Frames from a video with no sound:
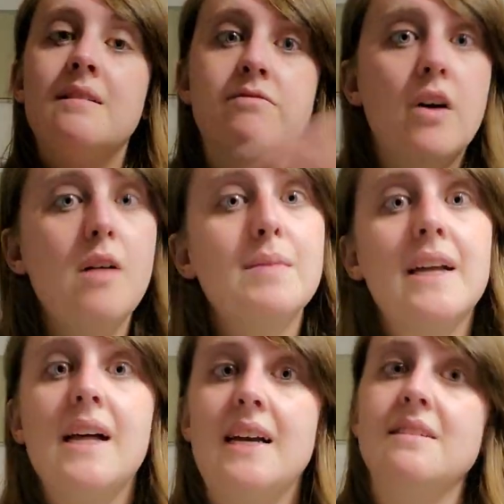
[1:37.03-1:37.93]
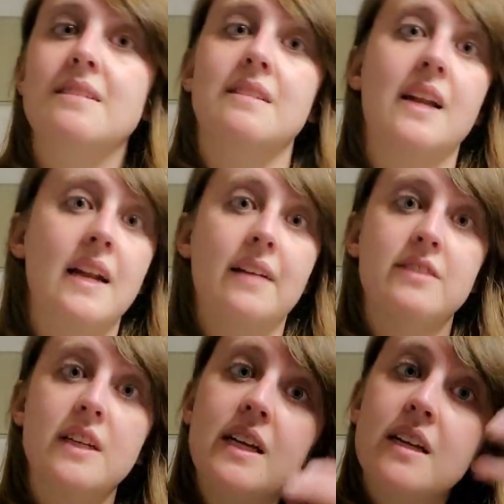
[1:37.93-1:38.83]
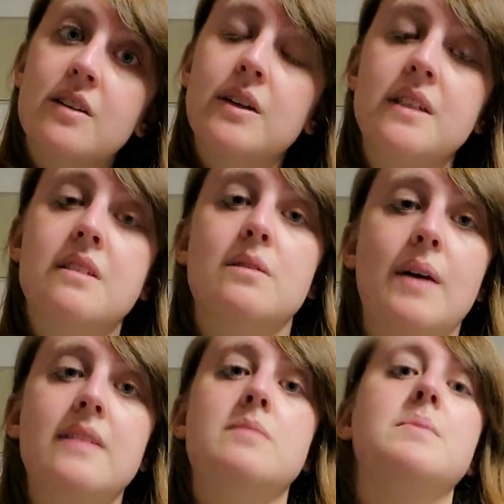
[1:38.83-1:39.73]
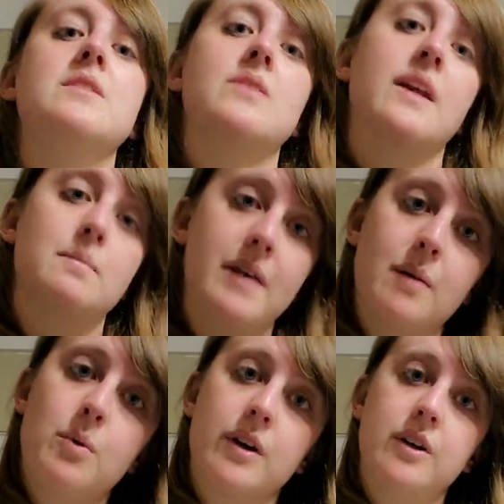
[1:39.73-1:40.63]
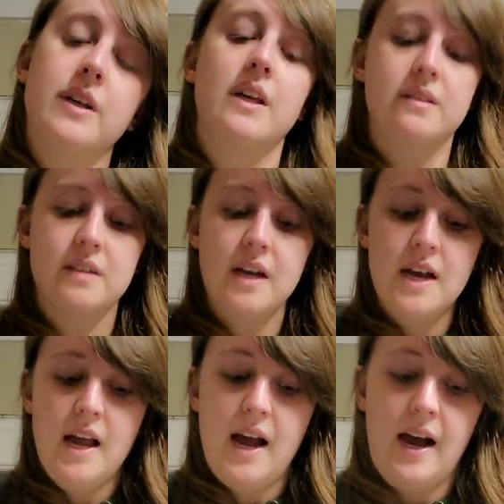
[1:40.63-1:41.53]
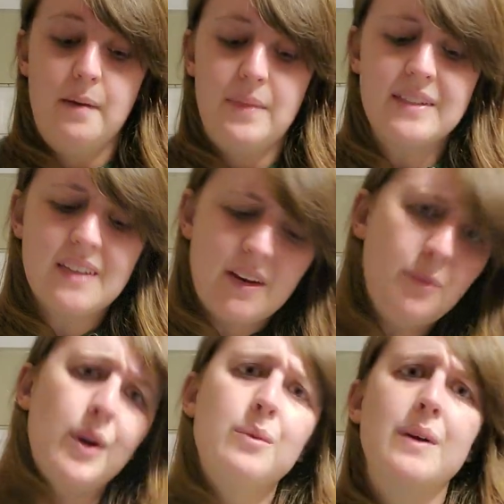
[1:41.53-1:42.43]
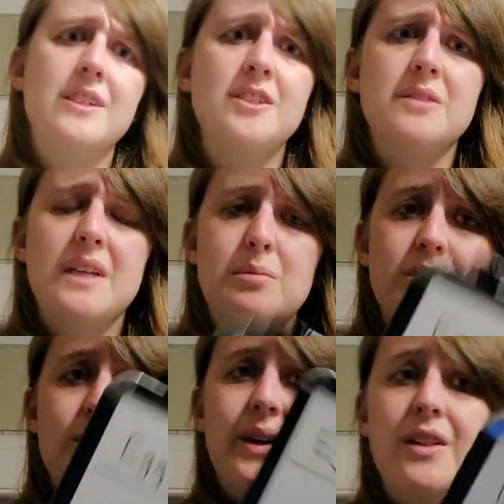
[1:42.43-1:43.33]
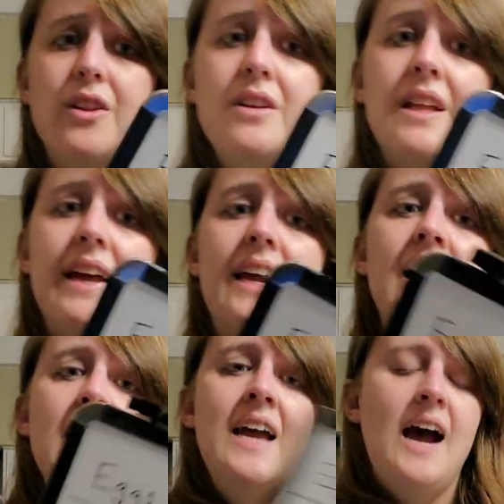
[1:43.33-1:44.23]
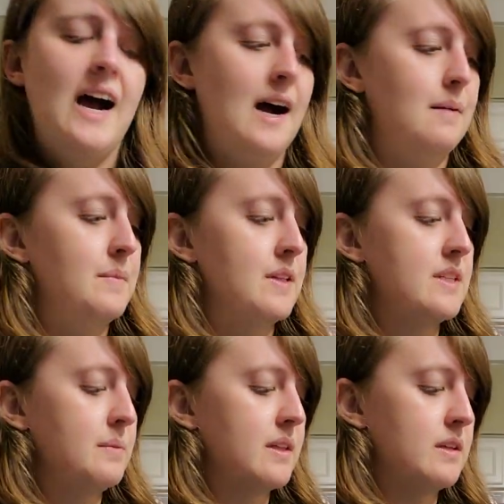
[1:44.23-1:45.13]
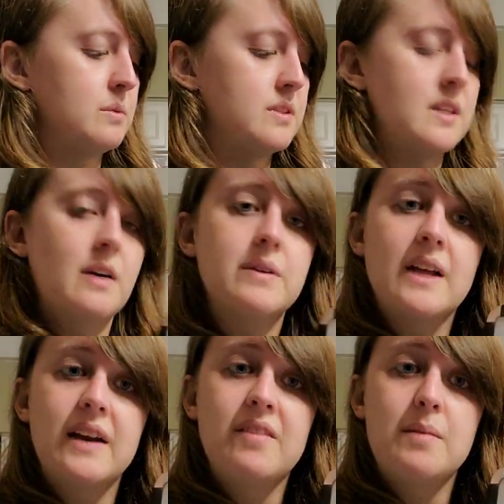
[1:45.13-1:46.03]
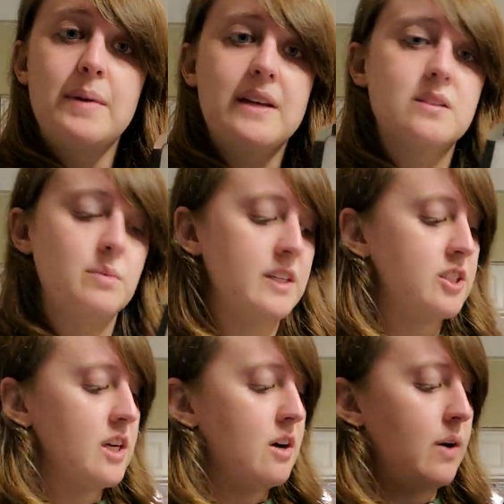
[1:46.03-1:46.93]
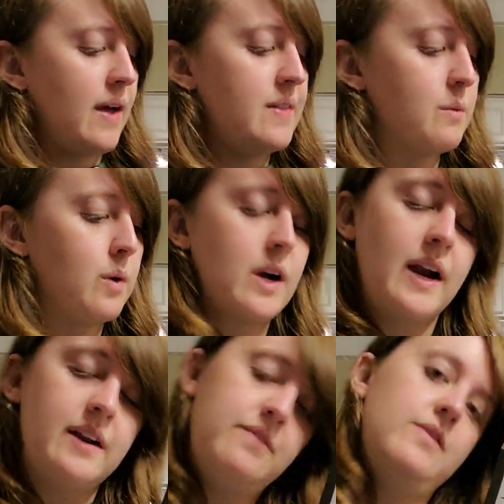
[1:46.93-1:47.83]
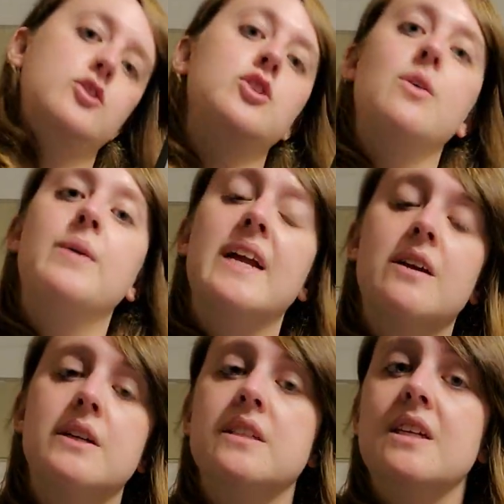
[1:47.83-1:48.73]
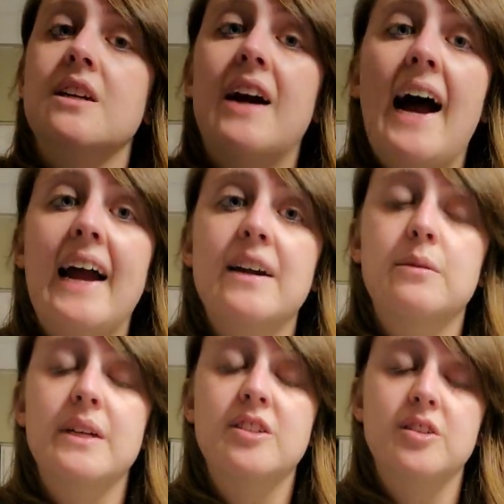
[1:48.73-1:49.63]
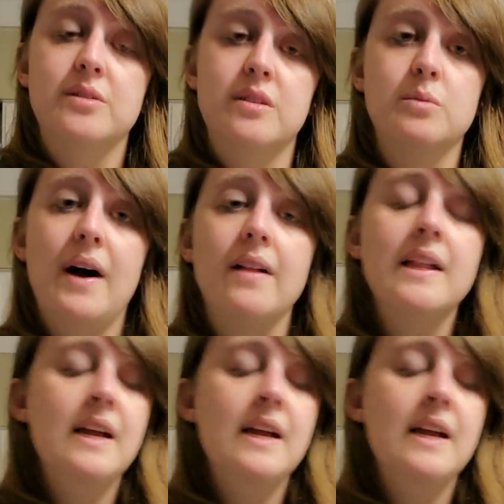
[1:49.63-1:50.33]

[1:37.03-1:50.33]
for all my classes, and I'd have to increase the recipe so I can make more cookies. That's kind of what a ratio table is going to look like. Typically we'll start with kind of our base ratio, and then we'll kind of show increasing or higher ratios as well.